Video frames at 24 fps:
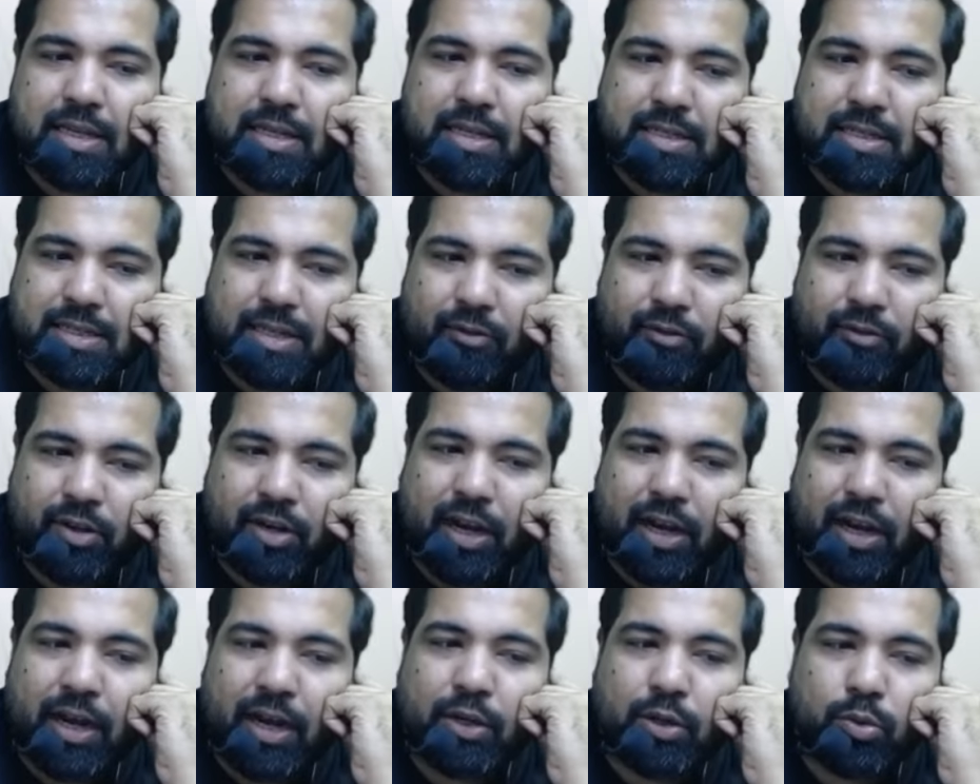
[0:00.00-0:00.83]
7.
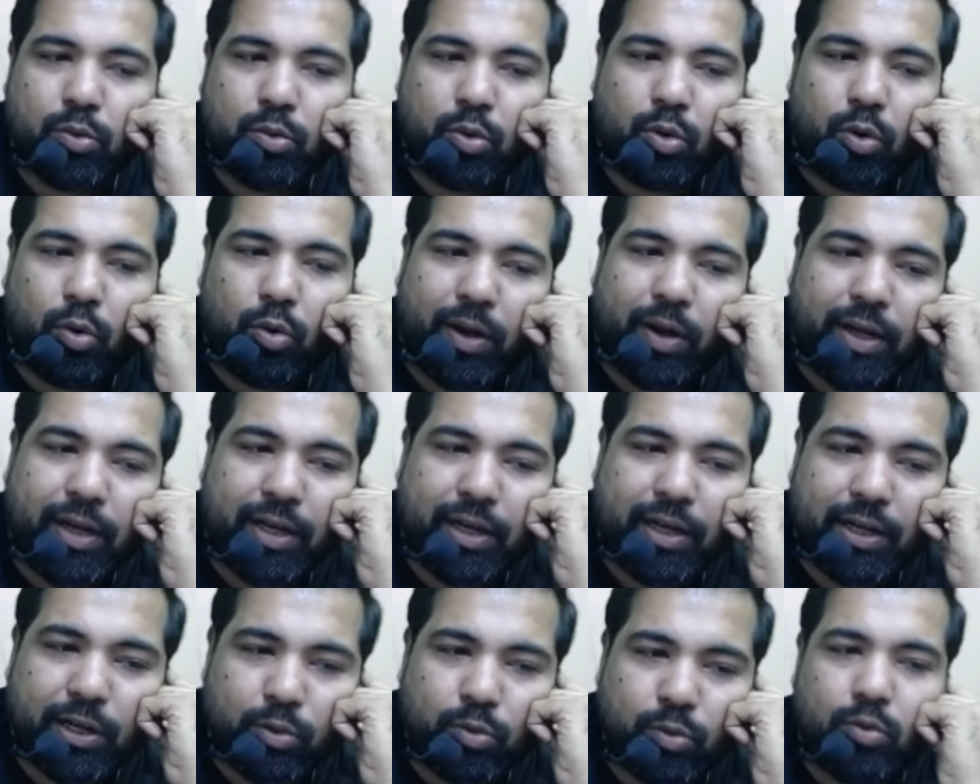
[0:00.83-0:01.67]
And
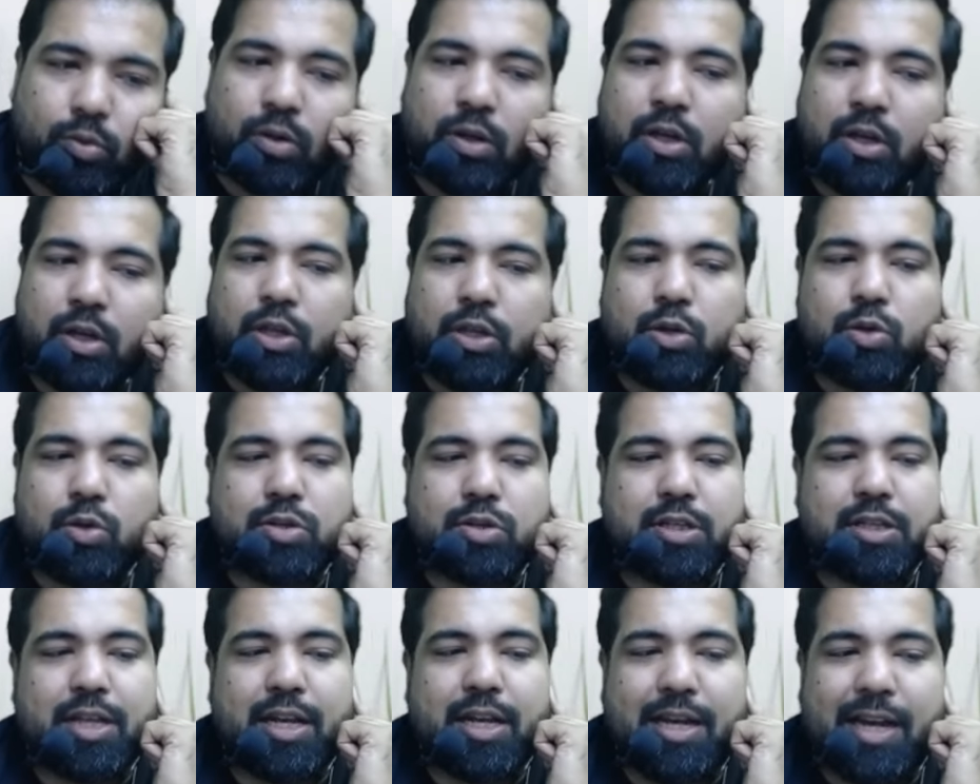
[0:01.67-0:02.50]
222, you
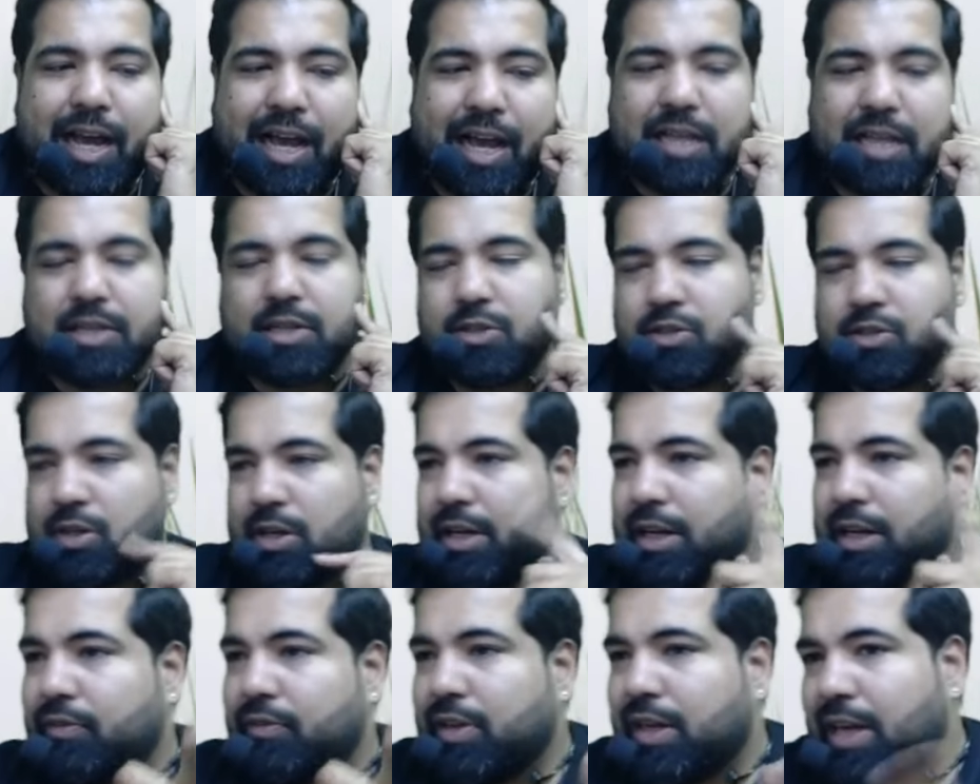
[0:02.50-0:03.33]
see the last digit.
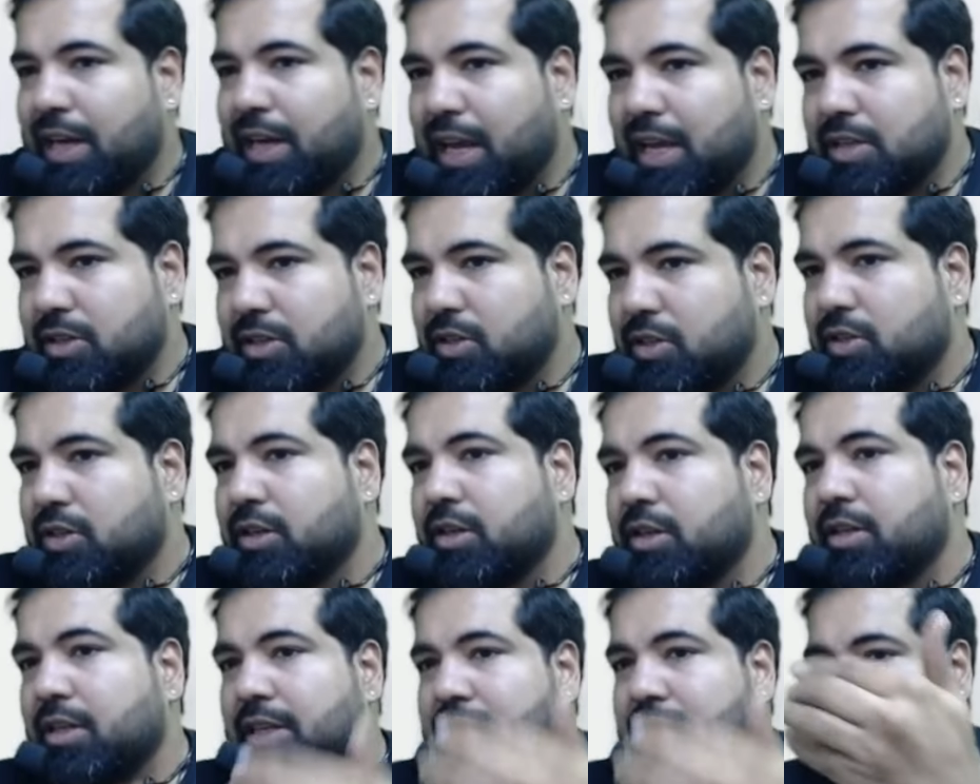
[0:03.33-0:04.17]
If the last
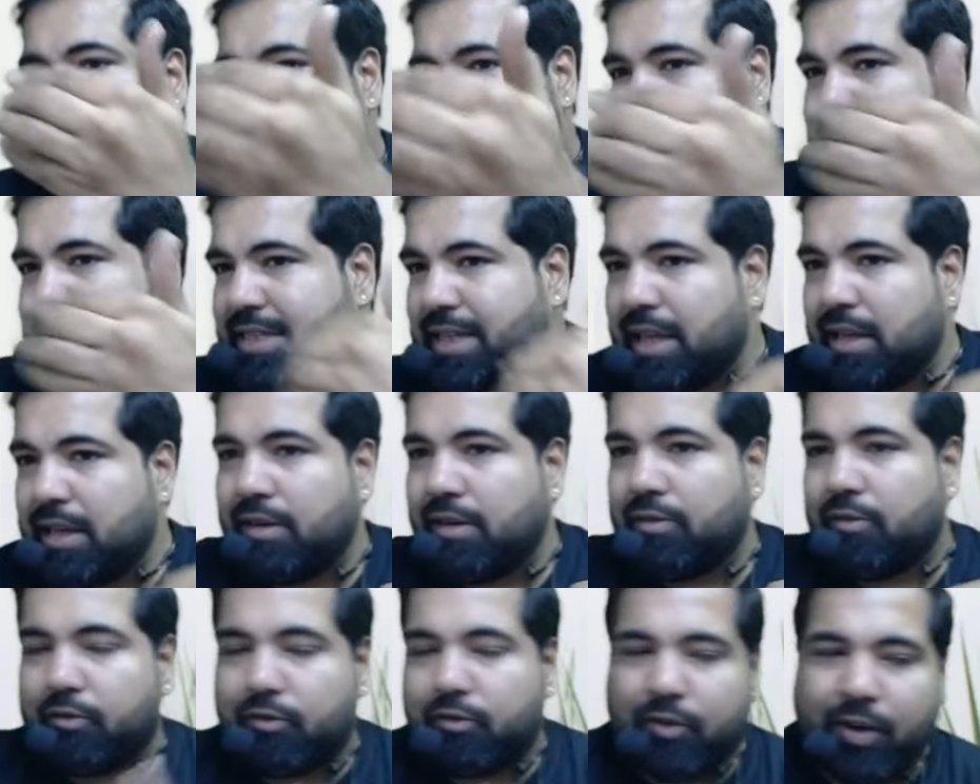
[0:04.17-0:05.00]
digit is less than
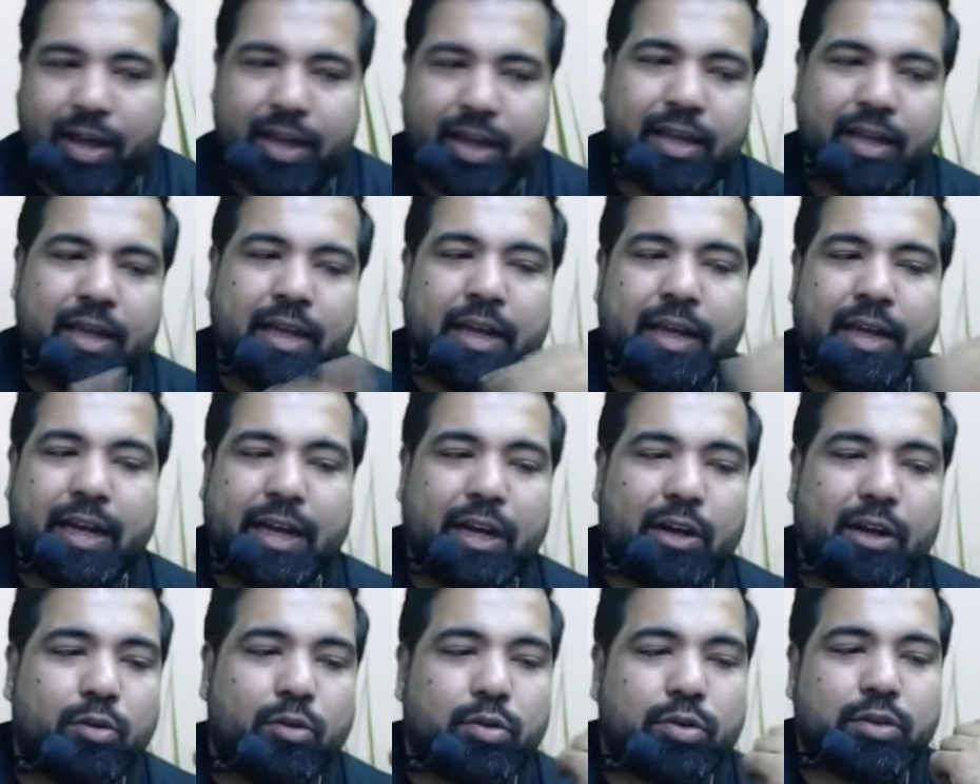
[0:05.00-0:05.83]
5, it
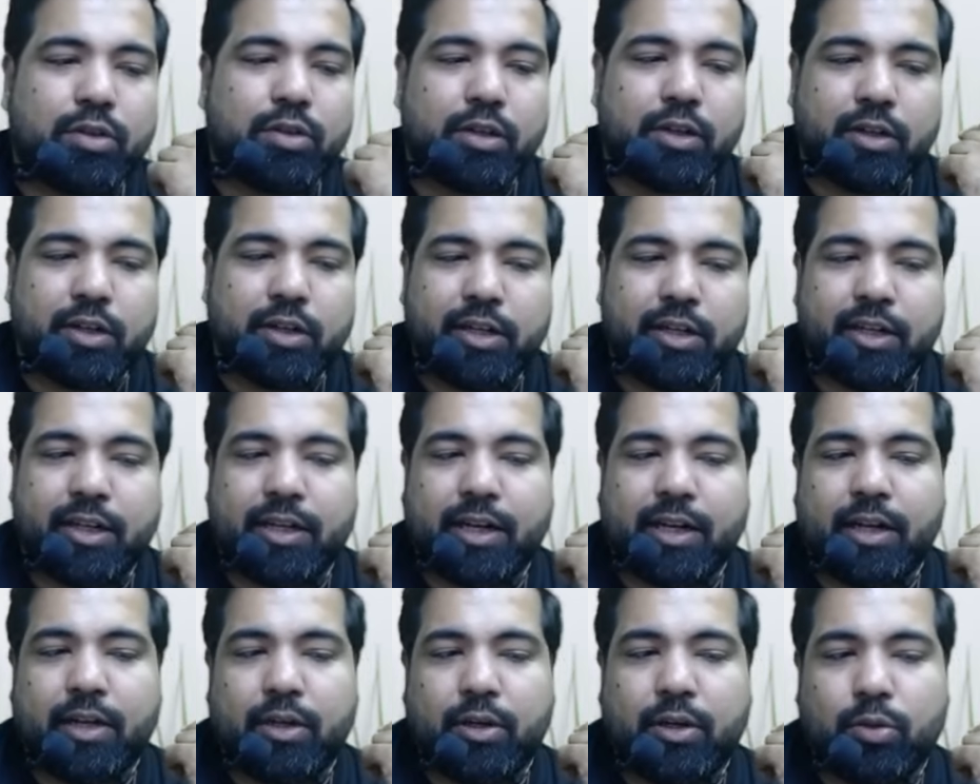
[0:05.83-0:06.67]
will go to the earlier
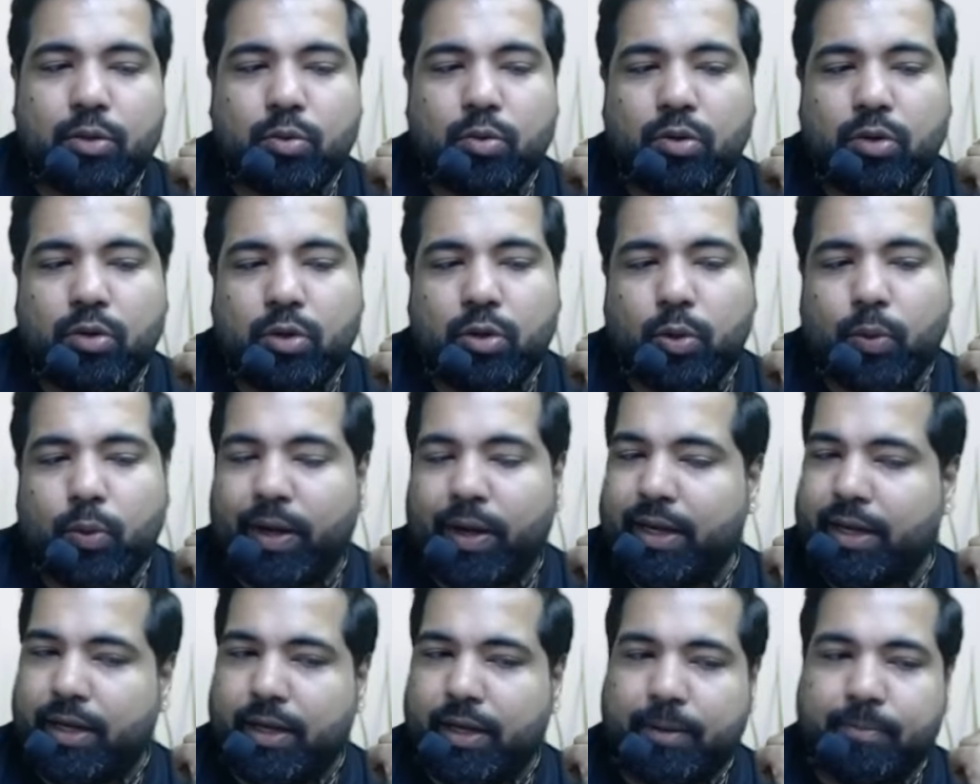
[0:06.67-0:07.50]
than
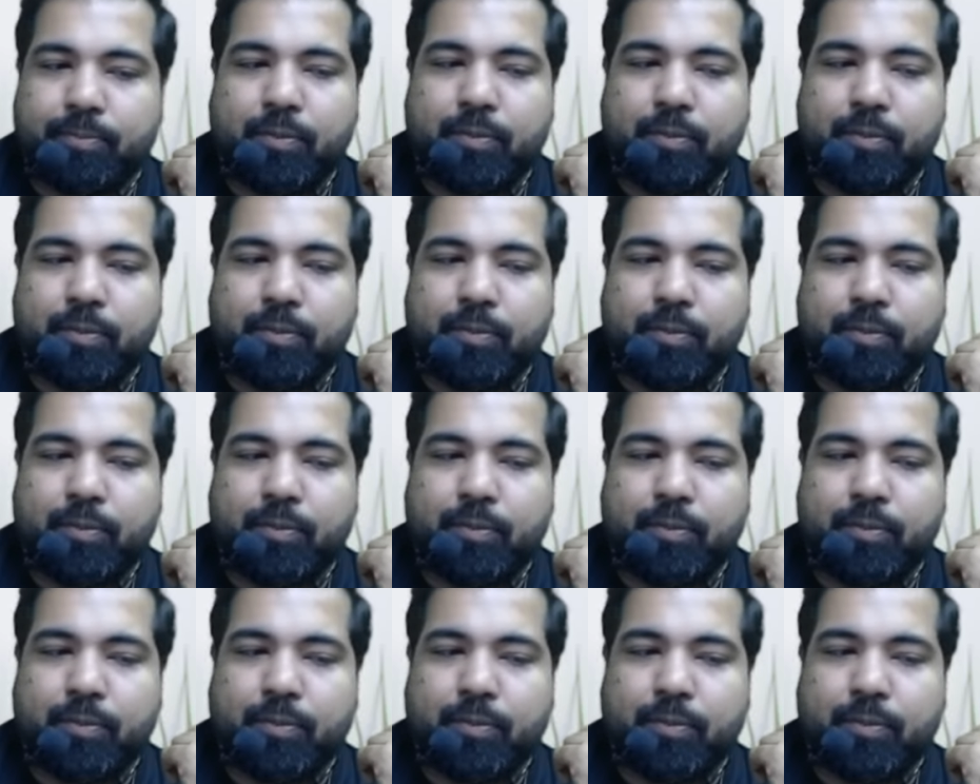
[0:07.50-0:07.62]
220.